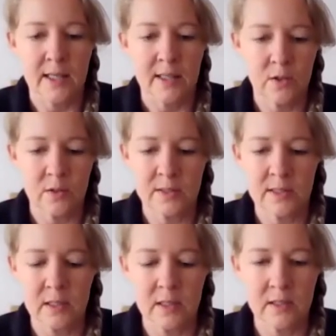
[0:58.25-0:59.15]

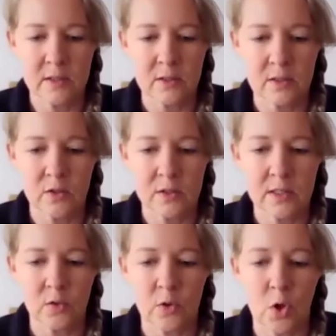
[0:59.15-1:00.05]
Succulents are
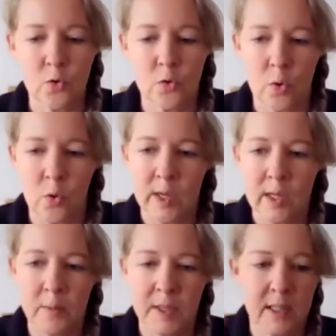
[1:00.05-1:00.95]
usually low
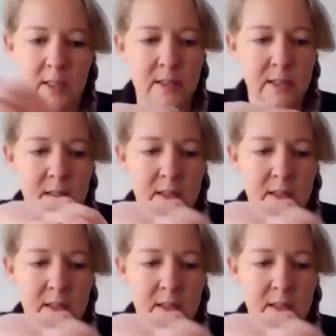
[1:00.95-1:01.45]
growing, but these